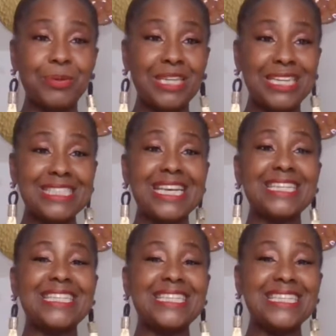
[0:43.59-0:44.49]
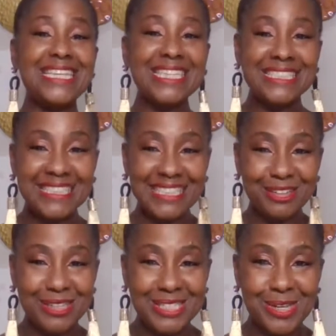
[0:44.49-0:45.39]
but it is a
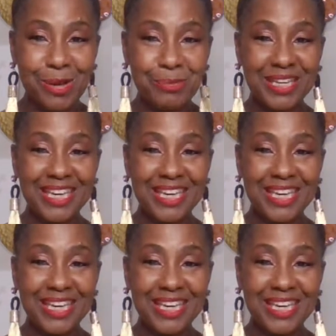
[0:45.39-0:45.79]
necessary topic.